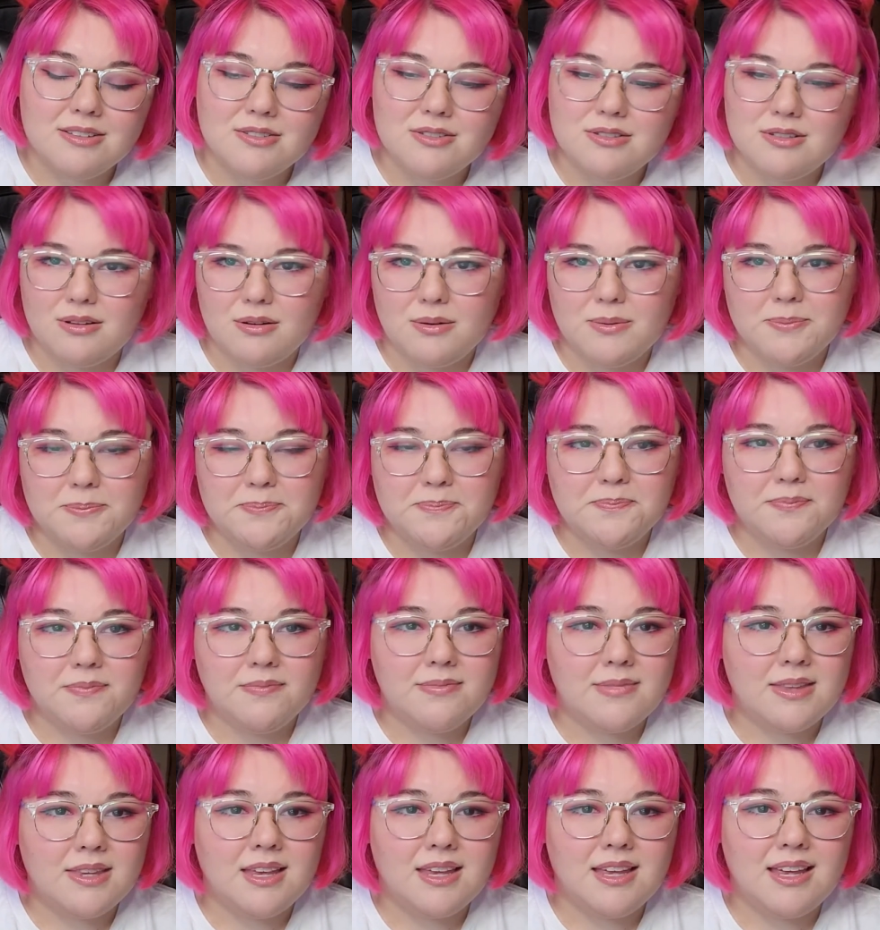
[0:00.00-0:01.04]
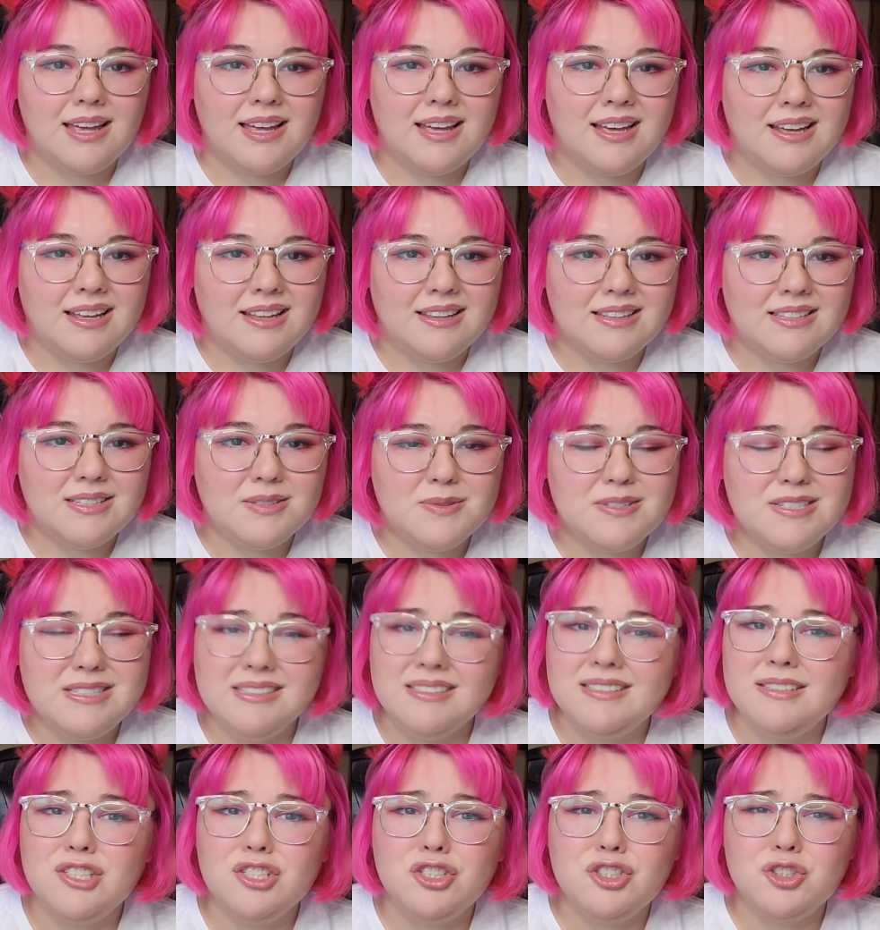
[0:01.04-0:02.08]
So this one's a
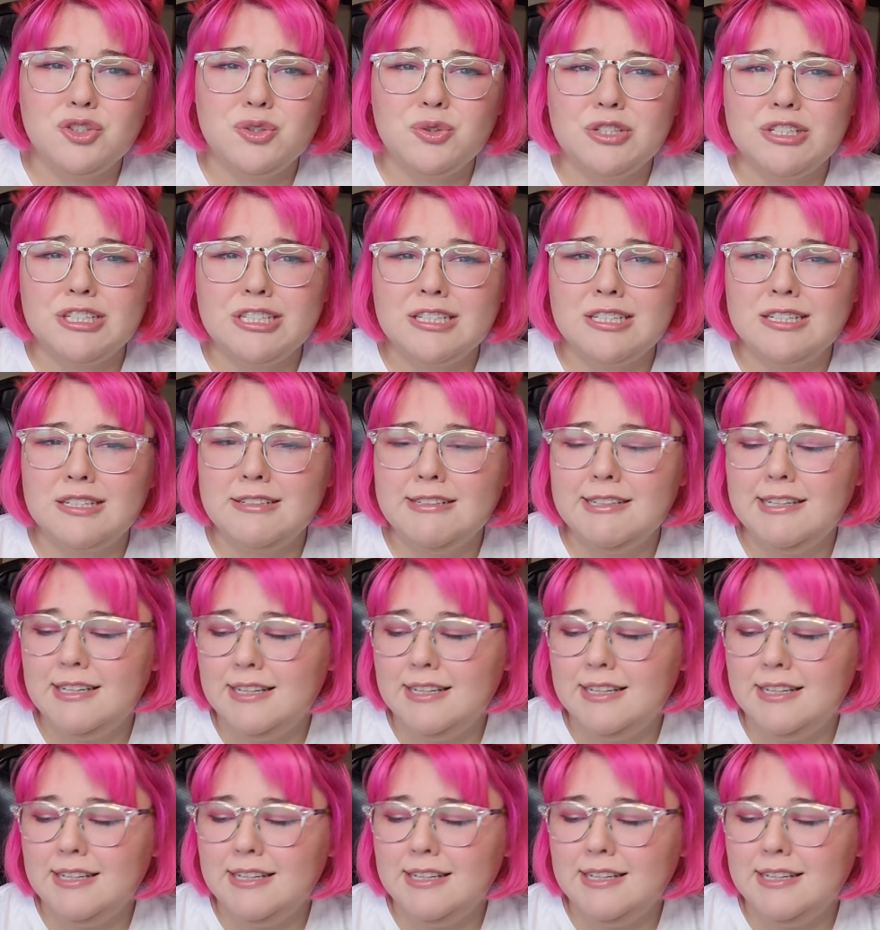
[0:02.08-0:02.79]
little shorter.